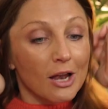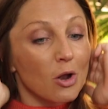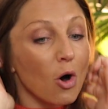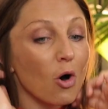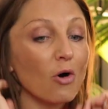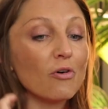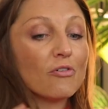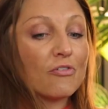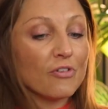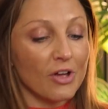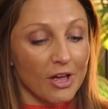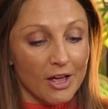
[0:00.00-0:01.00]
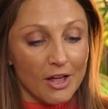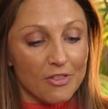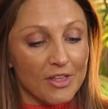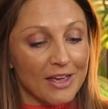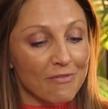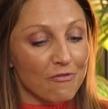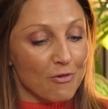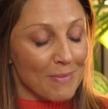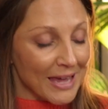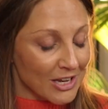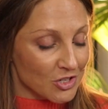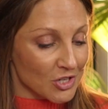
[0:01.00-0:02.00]
a lot of the
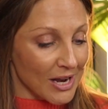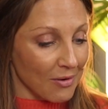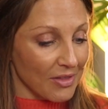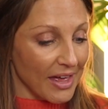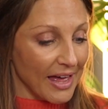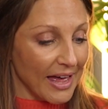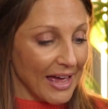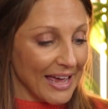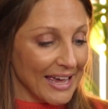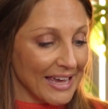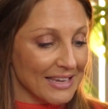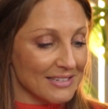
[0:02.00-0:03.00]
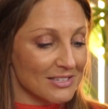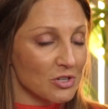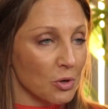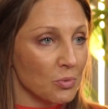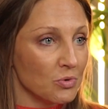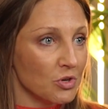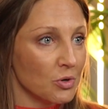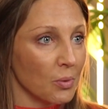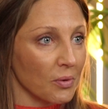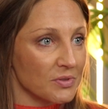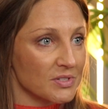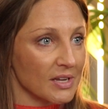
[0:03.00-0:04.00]
information out there is so
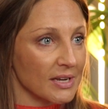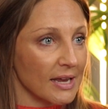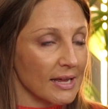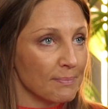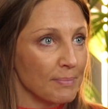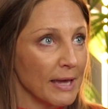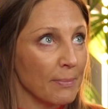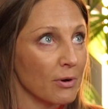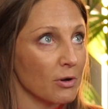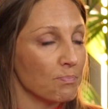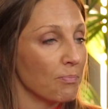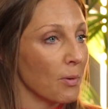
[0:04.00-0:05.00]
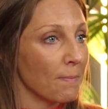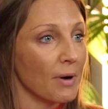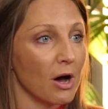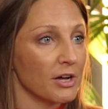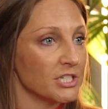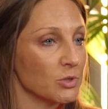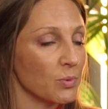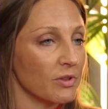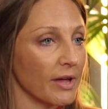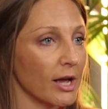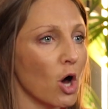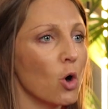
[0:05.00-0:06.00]
nuanced, and people are bombarded
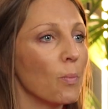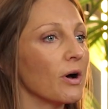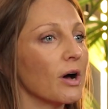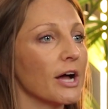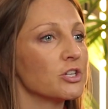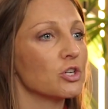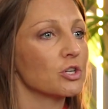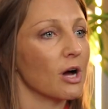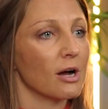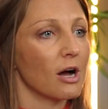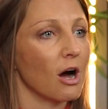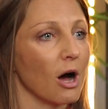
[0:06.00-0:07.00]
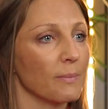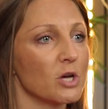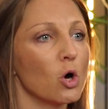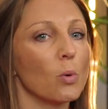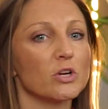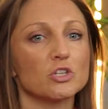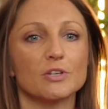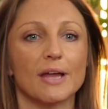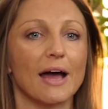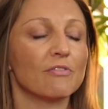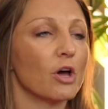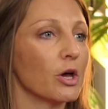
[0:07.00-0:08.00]
with like, oh, but I should cut carbs. Oh, I shouldn't
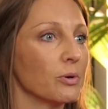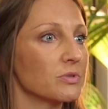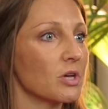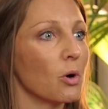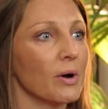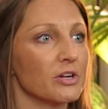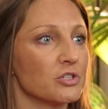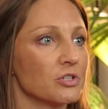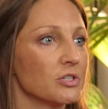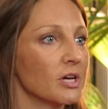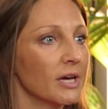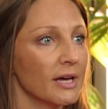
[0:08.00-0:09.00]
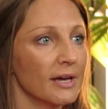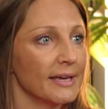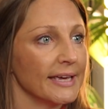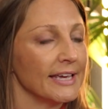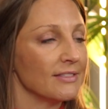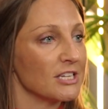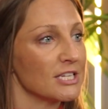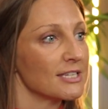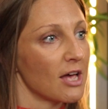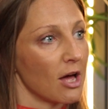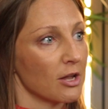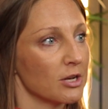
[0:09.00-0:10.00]
have oats. Oh, I should eat this
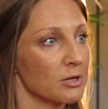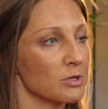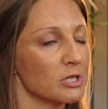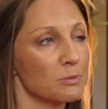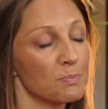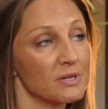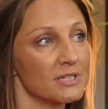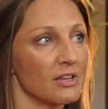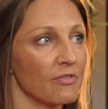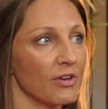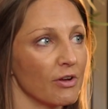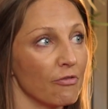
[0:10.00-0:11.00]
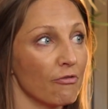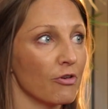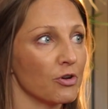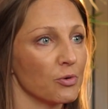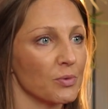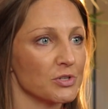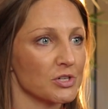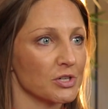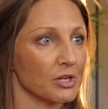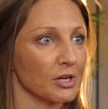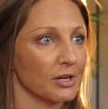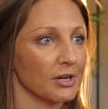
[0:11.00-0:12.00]
certain specific fruit, which is
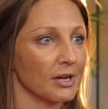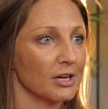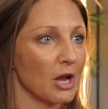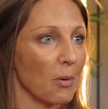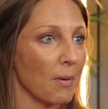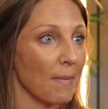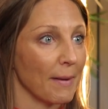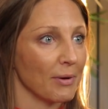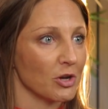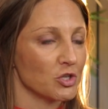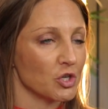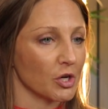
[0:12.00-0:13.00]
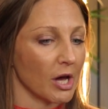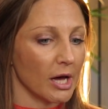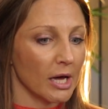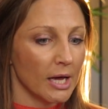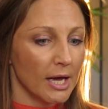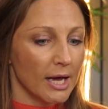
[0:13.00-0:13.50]
going to lower my blood sugar.